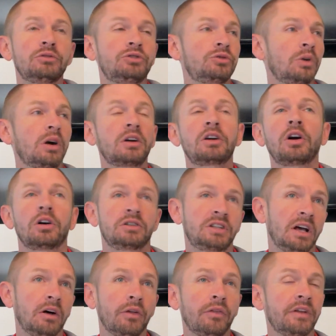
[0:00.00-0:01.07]
drug
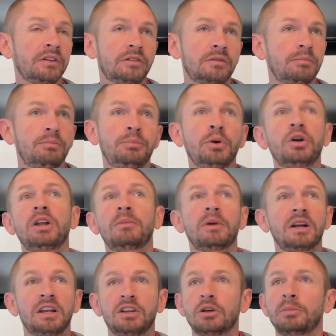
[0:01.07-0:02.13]
cartel that's putting
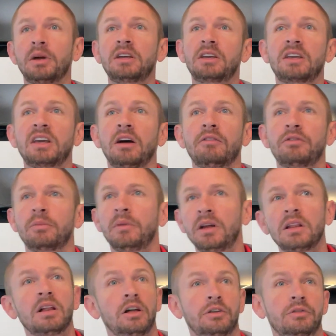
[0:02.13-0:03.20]
money in your bank account for
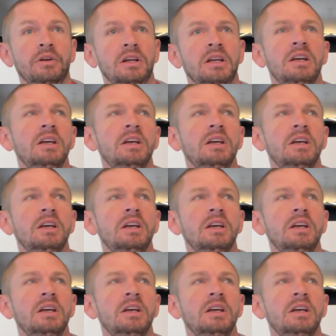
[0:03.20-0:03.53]
money laundering.